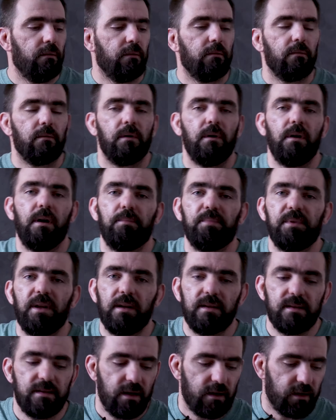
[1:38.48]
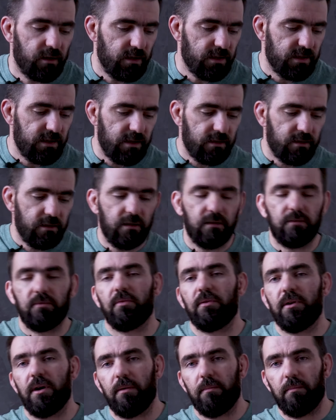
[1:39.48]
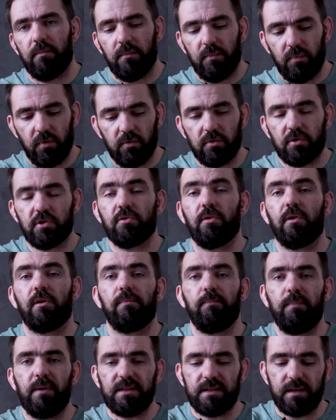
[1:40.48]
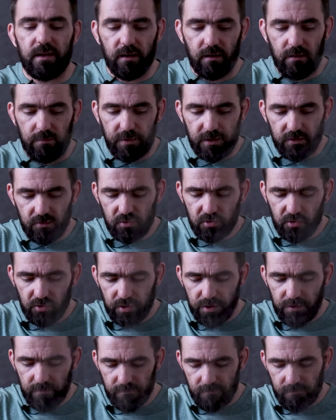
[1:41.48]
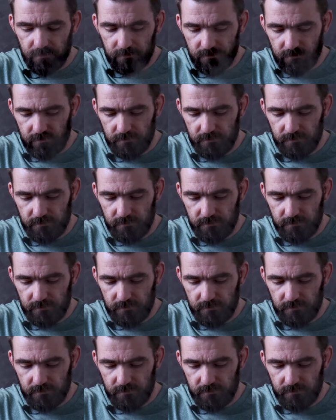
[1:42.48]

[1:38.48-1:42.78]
When the milk is warm, we pour it slowly over